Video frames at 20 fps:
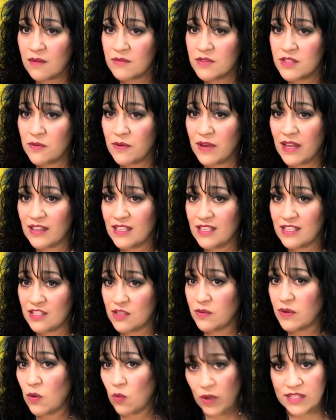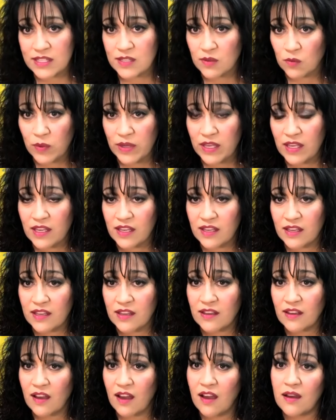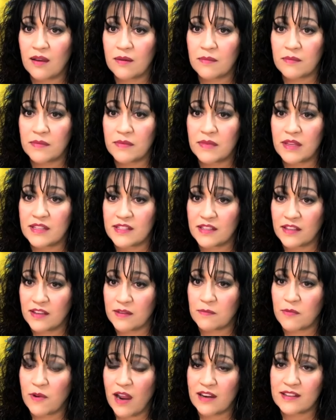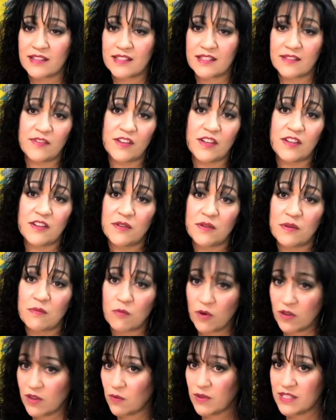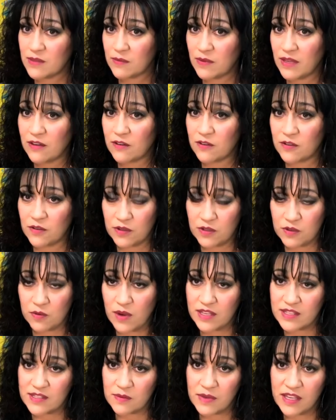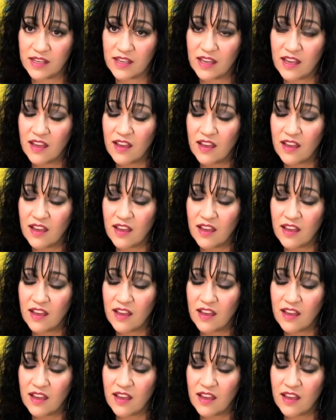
to at least do it once a week is a good practice. If you could do it more than once a week or do it twice a week,